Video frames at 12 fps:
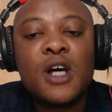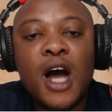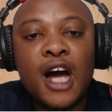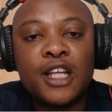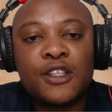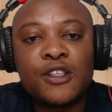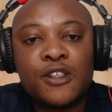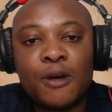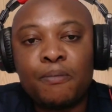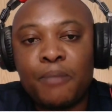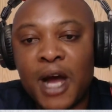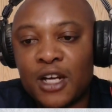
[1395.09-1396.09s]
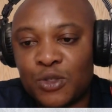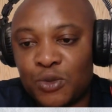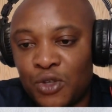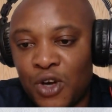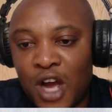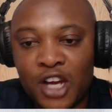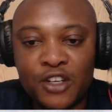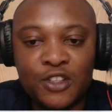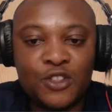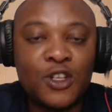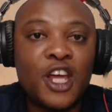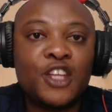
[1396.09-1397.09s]
And some banks will not agree
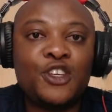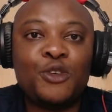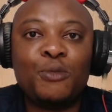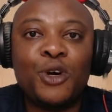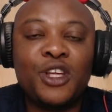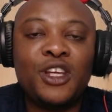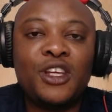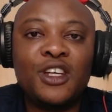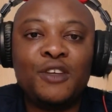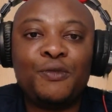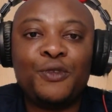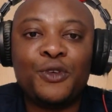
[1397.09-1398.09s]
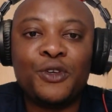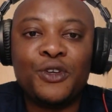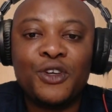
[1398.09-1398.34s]
to lend you money if you